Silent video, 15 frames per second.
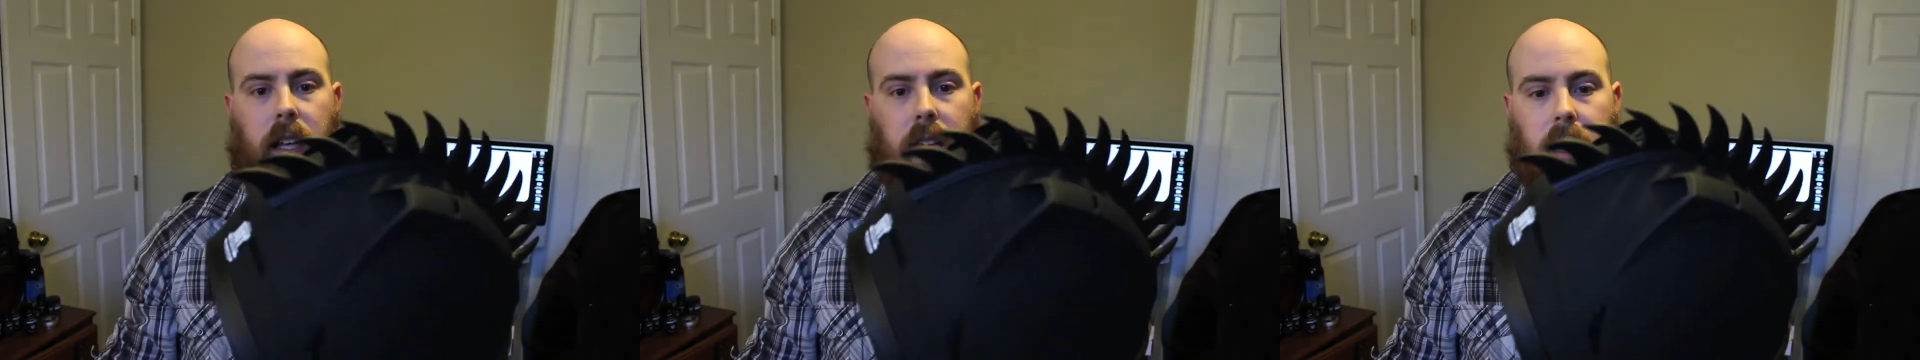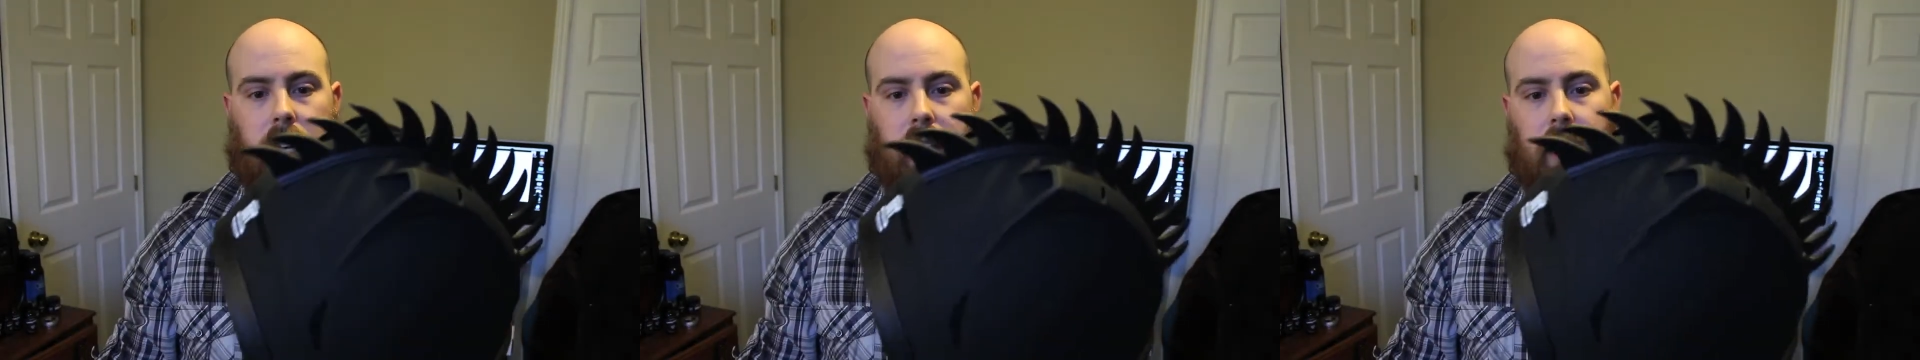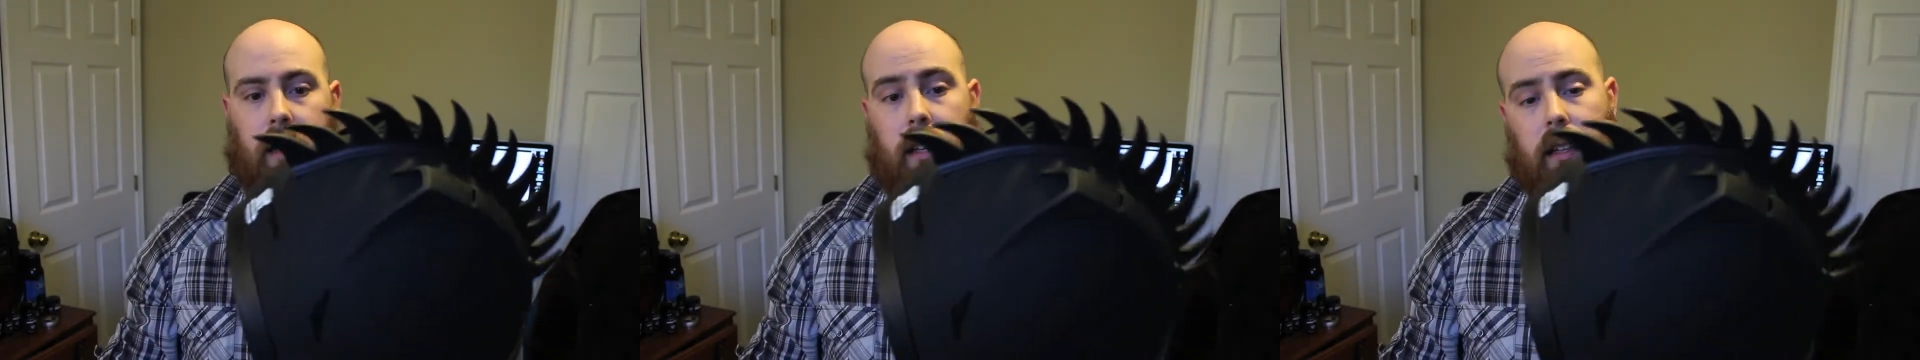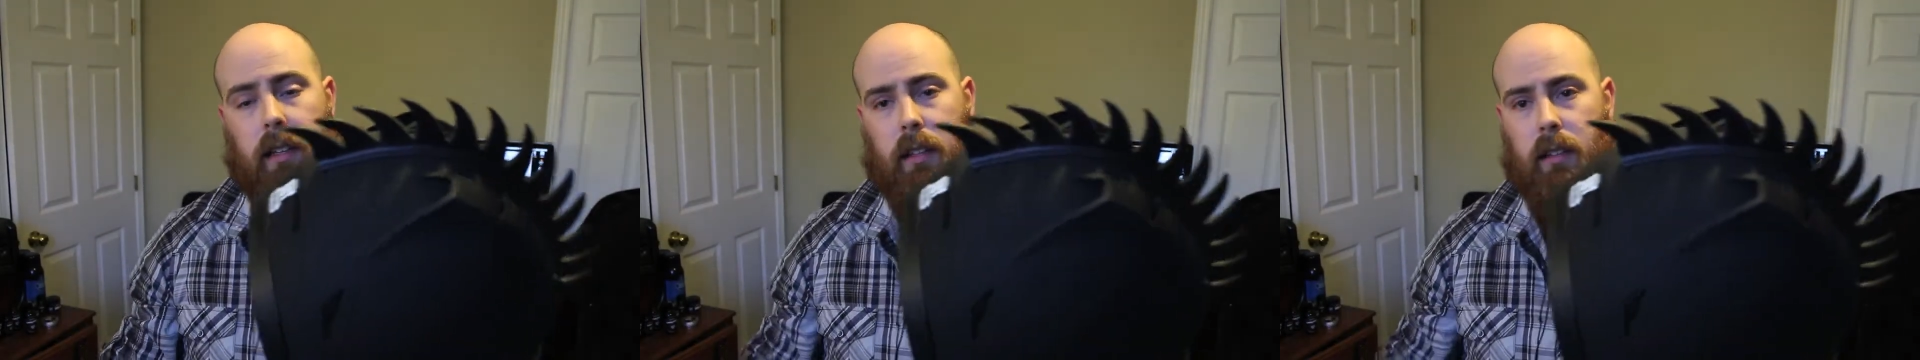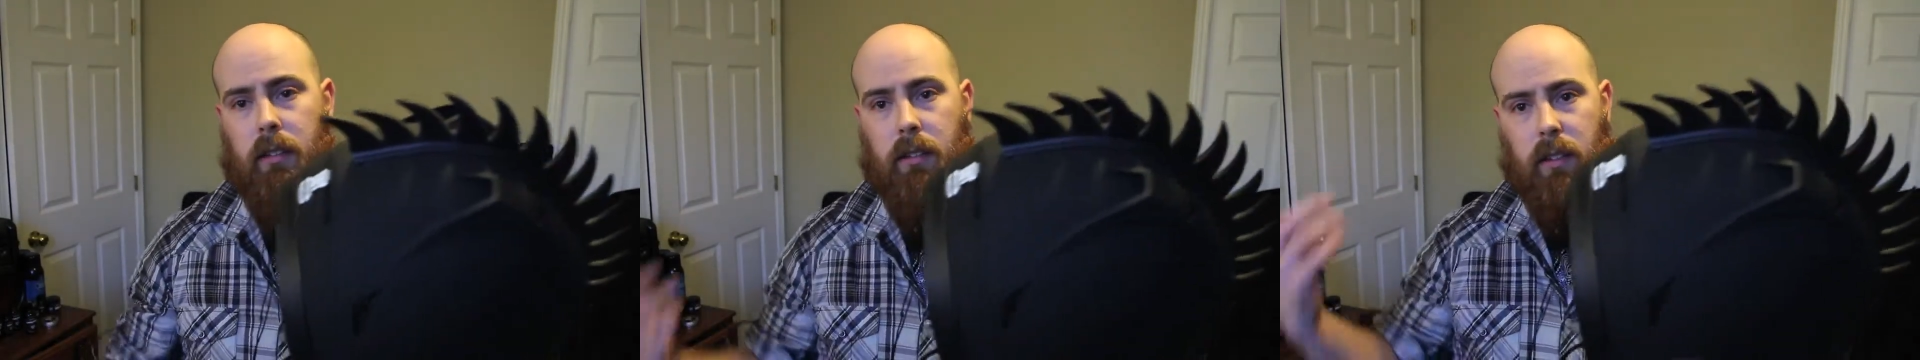and it
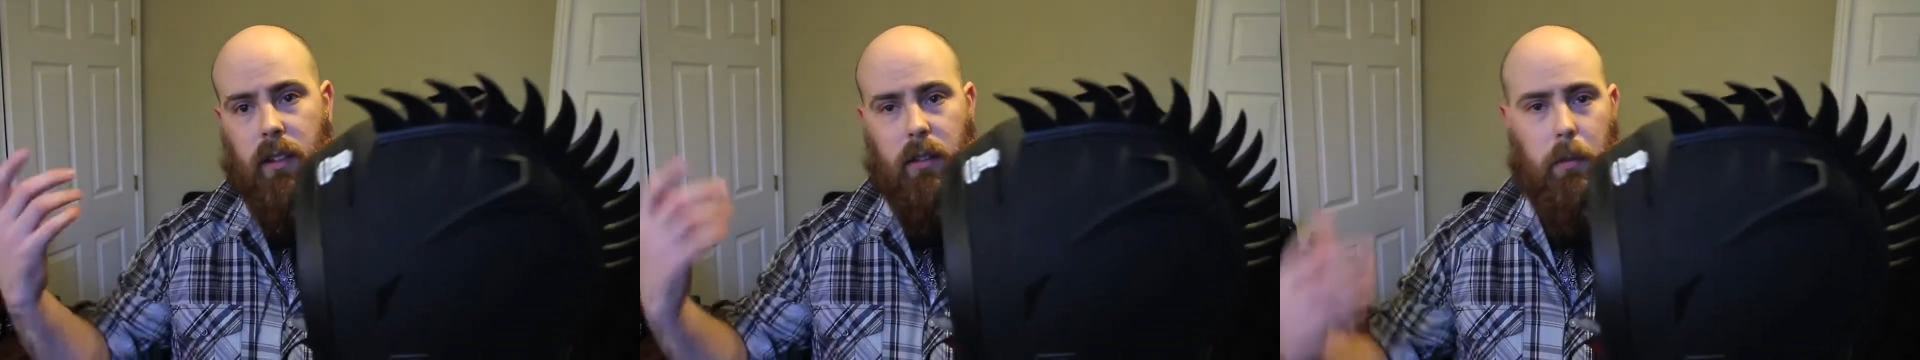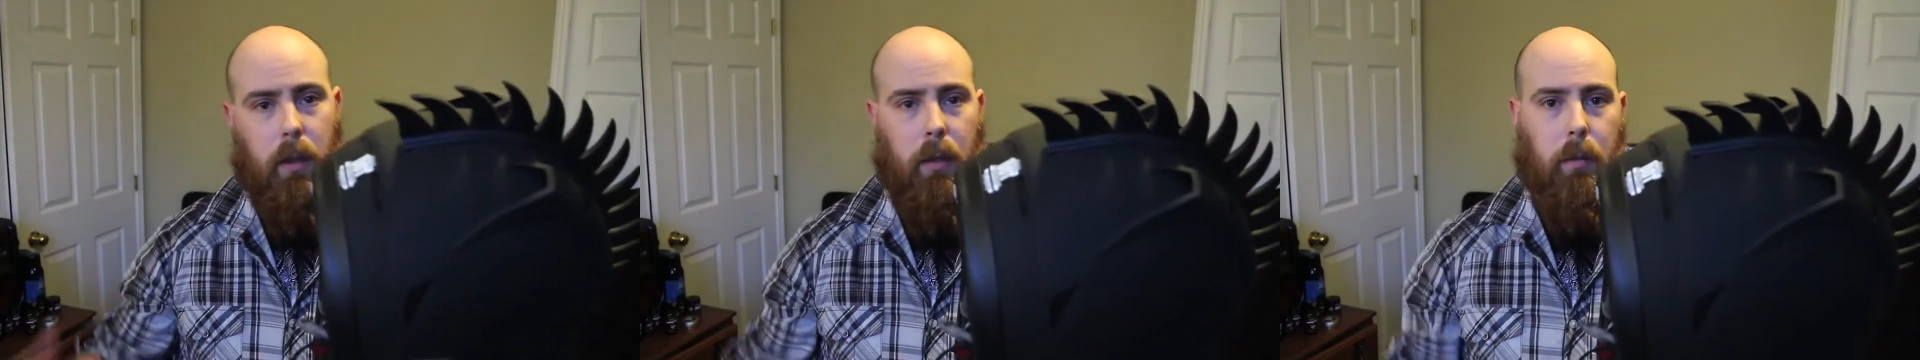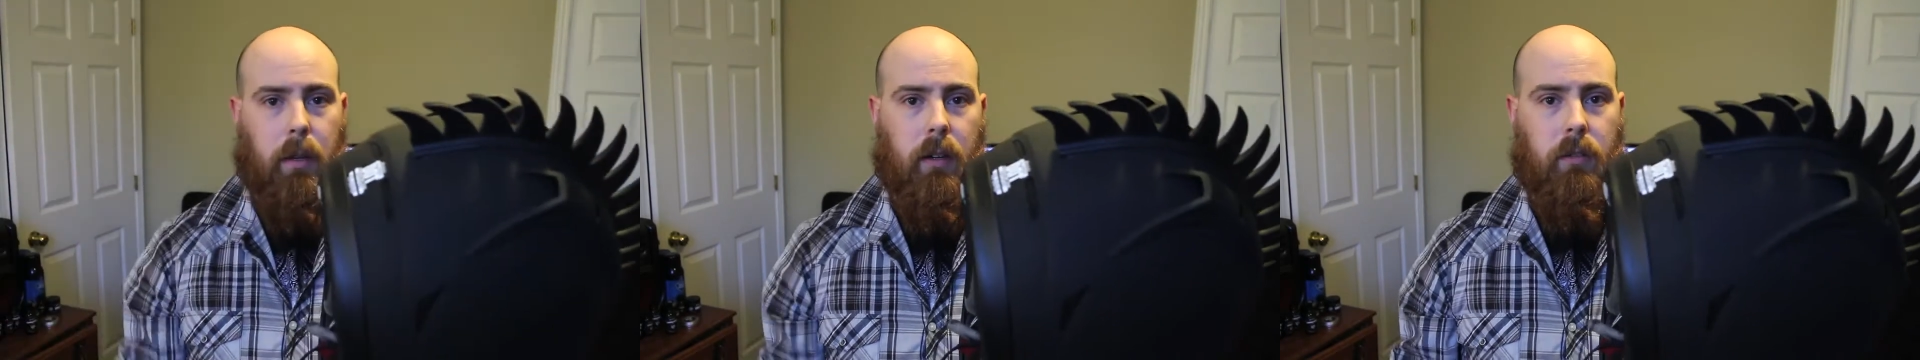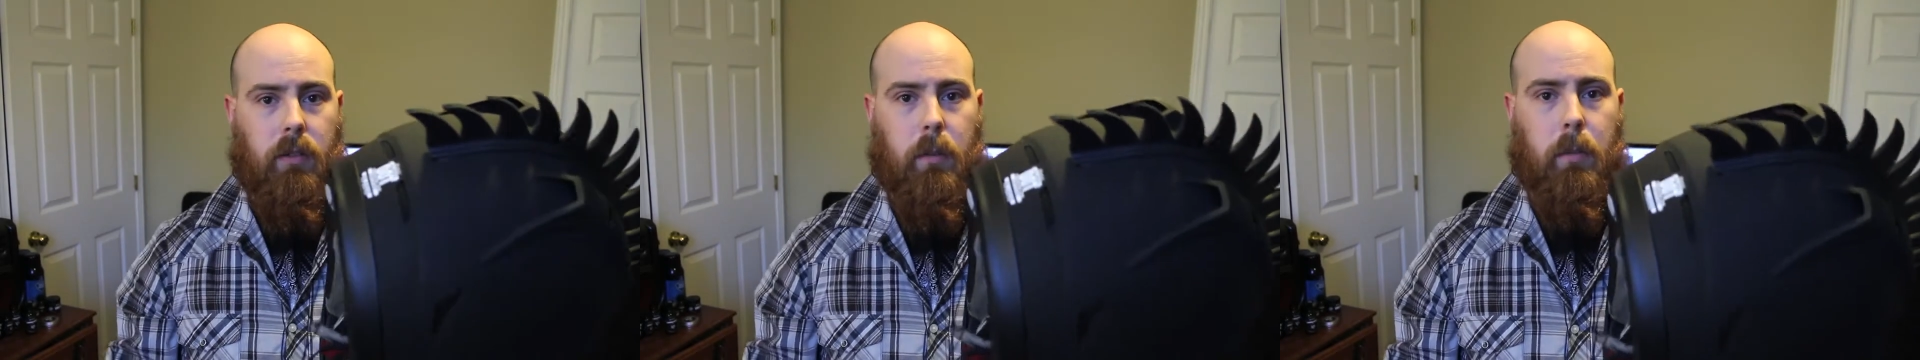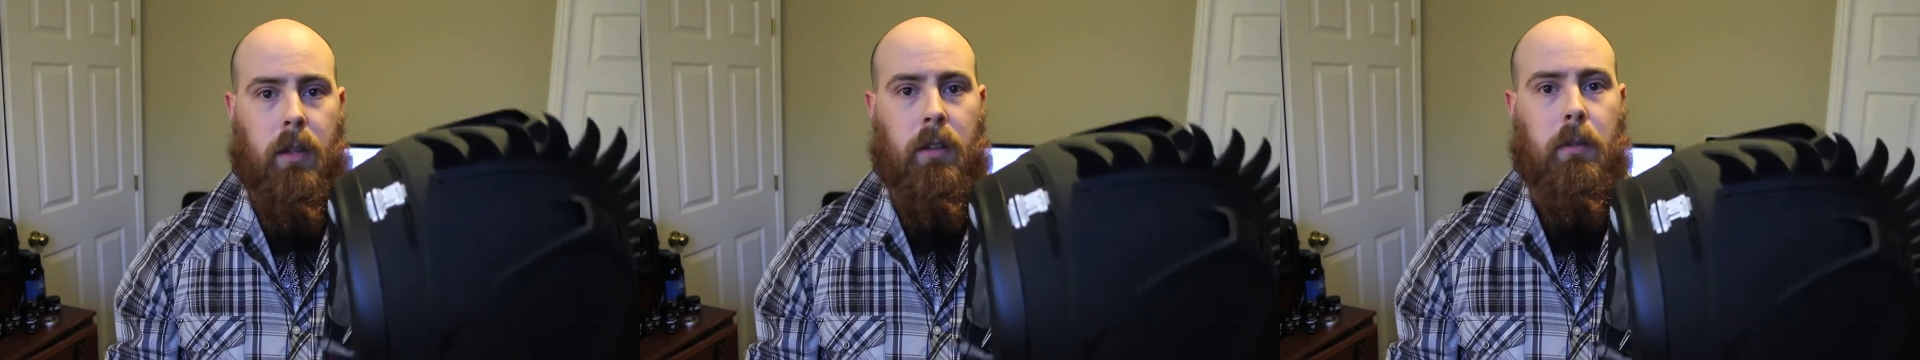sets me apart
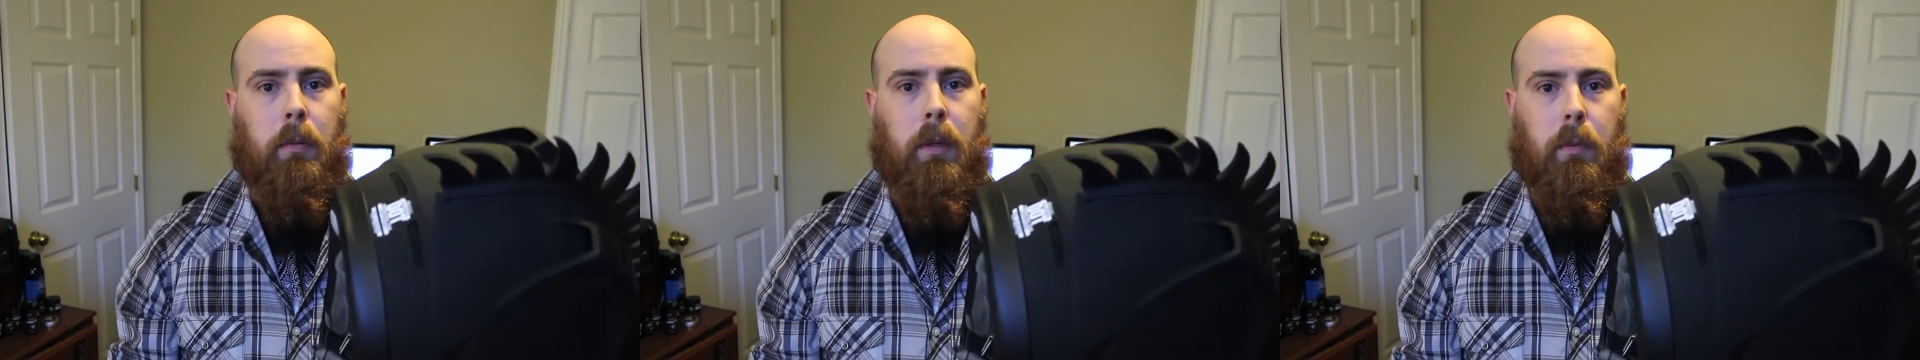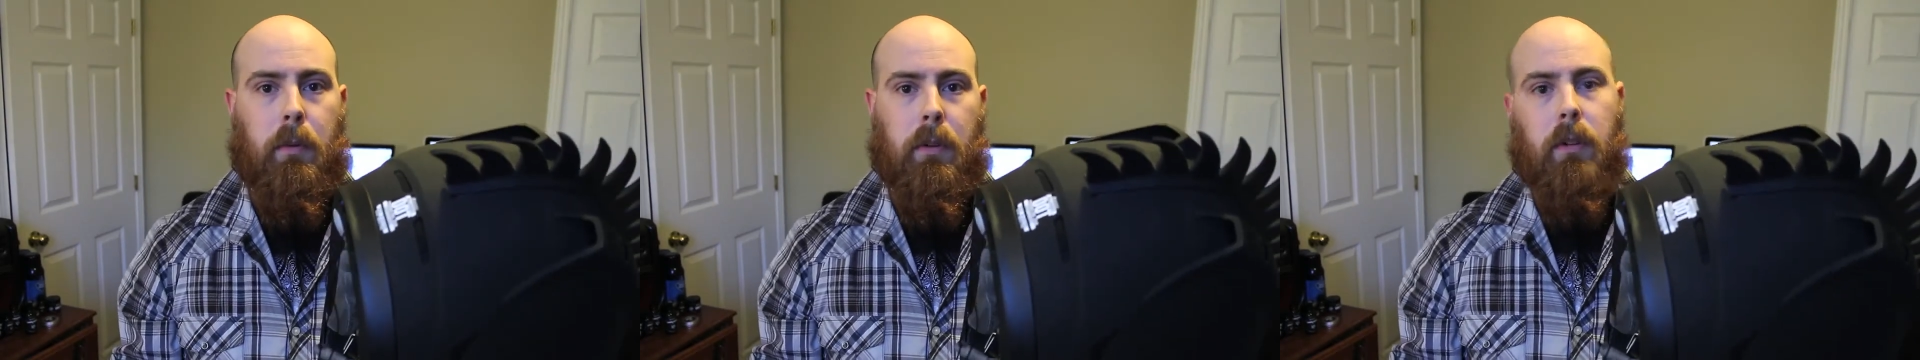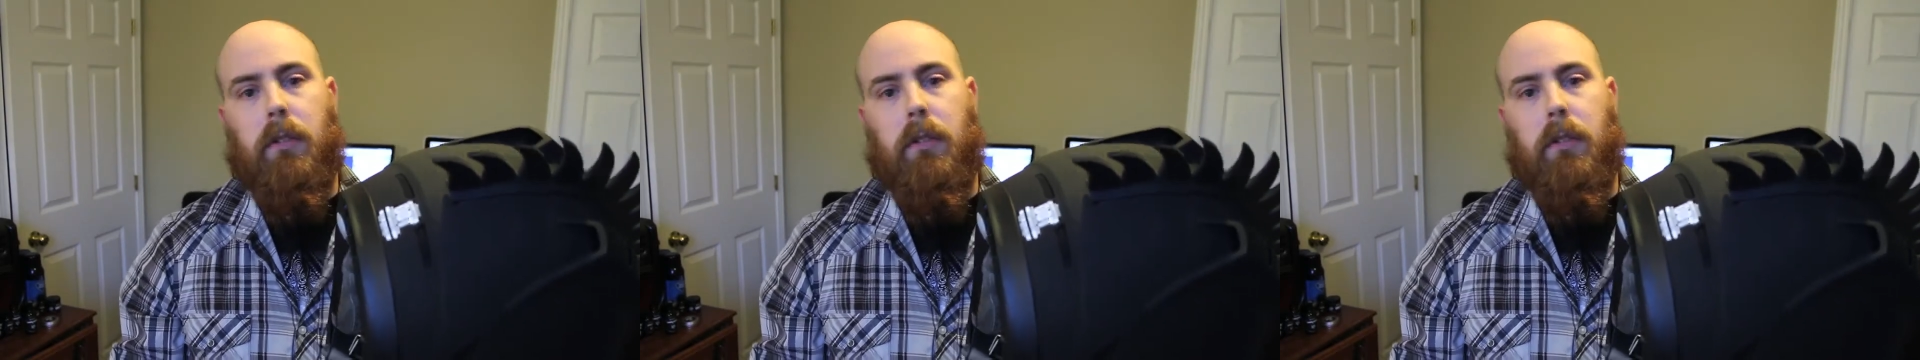from other people,